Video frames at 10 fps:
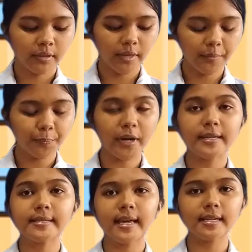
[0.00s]
Then
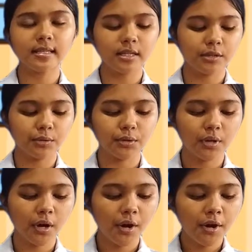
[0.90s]
press execute.
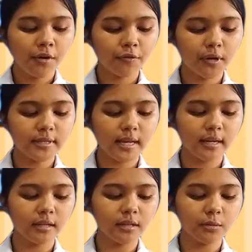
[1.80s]
For our
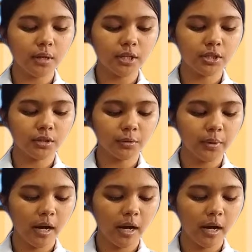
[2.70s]
second equation,